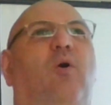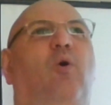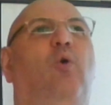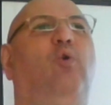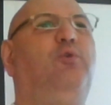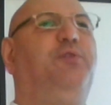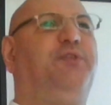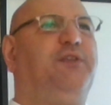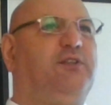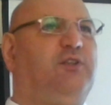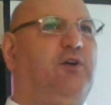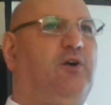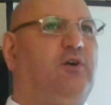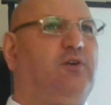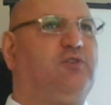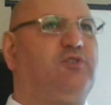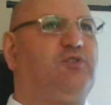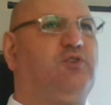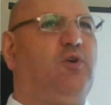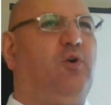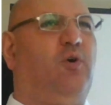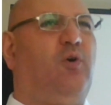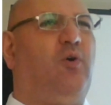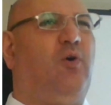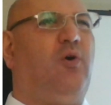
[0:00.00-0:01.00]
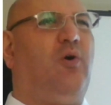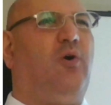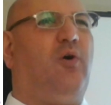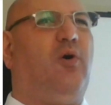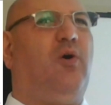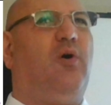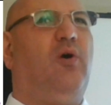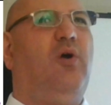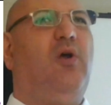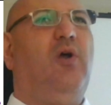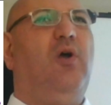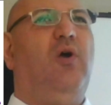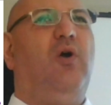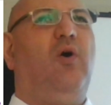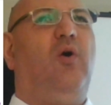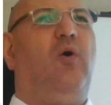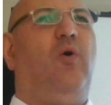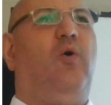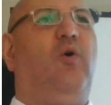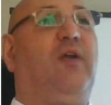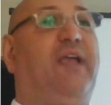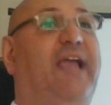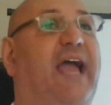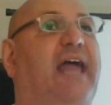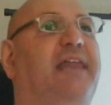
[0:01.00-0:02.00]
Orthodox or,
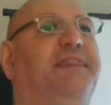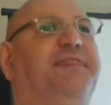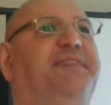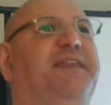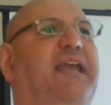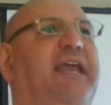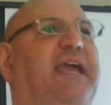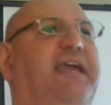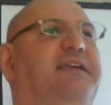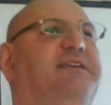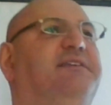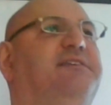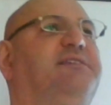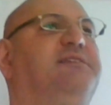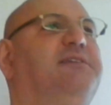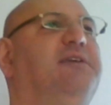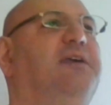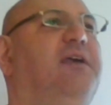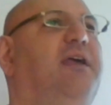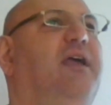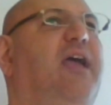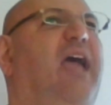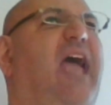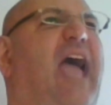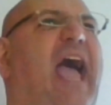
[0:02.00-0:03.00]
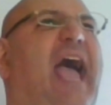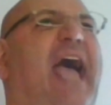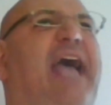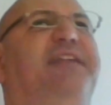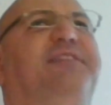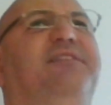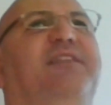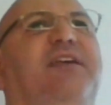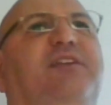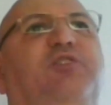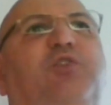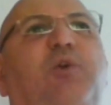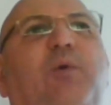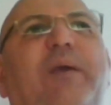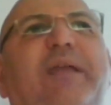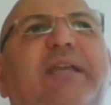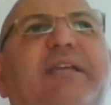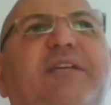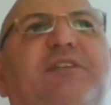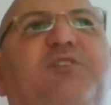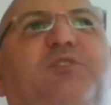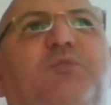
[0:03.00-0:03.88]
or Catholics and they're doing a